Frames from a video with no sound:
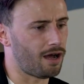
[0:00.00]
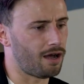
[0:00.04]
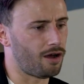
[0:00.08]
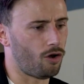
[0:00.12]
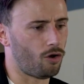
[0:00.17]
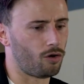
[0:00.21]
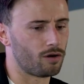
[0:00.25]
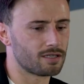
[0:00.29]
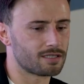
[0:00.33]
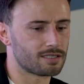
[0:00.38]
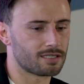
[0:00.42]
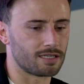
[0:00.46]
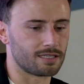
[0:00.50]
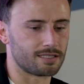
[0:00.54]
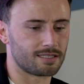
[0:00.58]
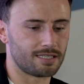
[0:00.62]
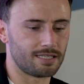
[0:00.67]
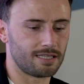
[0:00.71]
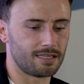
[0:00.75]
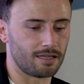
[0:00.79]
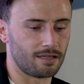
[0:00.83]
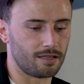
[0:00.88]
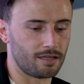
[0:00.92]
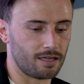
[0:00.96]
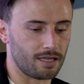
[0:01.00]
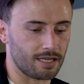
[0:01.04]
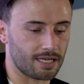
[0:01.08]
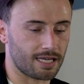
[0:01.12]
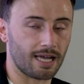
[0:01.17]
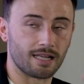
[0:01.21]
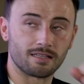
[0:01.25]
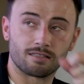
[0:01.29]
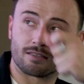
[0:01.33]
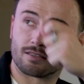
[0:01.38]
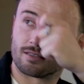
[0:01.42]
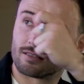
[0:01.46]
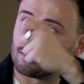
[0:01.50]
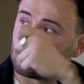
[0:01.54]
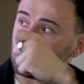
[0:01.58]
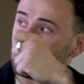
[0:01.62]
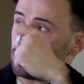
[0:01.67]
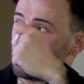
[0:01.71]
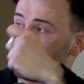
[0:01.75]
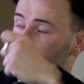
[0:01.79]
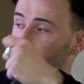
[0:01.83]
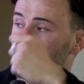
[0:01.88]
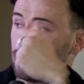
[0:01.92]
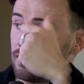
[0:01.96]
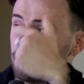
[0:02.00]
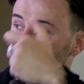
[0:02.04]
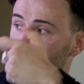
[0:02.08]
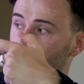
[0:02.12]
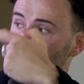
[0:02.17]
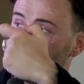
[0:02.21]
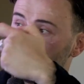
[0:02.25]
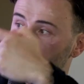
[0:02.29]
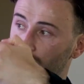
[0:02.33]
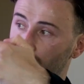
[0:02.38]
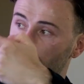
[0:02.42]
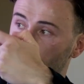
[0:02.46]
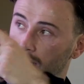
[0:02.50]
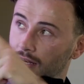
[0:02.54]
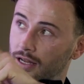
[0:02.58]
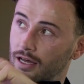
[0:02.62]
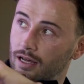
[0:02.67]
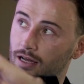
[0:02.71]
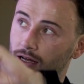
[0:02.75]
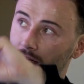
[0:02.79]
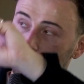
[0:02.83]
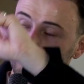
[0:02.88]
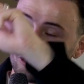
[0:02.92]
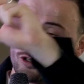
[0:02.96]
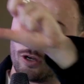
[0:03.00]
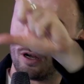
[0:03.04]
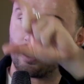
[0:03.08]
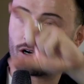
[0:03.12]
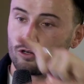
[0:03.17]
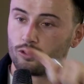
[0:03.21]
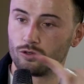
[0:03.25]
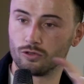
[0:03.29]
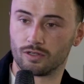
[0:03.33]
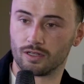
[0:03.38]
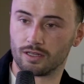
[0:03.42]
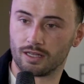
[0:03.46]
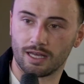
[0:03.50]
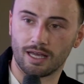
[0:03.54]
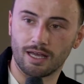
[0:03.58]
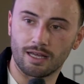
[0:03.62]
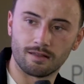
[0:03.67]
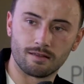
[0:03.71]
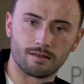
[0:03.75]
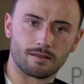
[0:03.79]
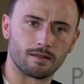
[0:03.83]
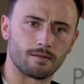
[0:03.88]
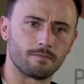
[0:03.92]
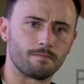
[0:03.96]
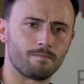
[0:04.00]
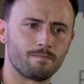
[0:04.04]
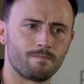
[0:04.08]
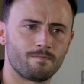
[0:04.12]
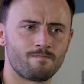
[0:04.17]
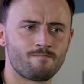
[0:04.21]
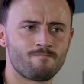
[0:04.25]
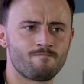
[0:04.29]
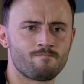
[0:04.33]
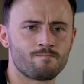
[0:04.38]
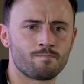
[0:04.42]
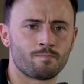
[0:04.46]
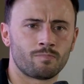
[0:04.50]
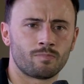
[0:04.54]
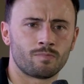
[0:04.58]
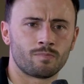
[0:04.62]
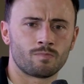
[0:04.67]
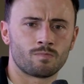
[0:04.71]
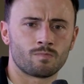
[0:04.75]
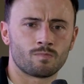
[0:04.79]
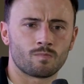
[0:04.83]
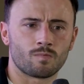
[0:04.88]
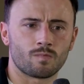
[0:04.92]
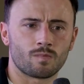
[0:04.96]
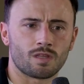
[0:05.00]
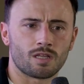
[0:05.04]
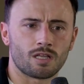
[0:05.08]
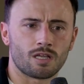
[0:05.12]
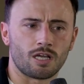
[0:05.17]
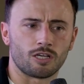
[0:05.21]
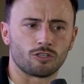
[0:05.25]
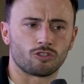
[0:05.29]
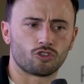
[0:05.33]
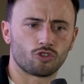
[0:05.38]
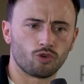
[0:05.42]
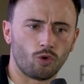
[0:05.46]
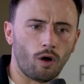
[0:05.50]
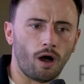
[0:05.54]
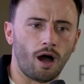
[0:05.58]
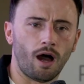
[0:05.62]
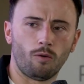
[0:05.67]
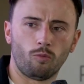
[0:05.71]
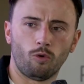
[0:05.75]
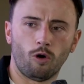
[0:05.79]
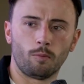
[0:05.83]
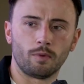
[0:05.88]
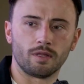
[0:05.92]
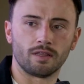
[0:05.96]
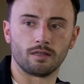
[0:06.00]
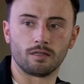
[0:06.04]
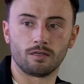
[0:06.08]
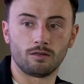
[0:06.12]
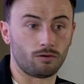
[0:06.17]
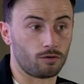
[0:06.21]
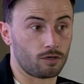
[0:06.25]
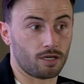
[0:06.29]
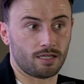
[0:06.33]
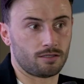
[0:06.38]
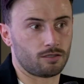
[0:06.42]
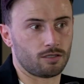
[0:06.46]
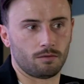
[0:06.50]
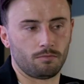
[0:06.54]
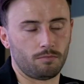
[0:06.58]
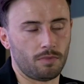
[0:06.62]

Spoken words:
honestly, see the kids, they fill in a QR code at the end and it's so heartwarming. You know, kids that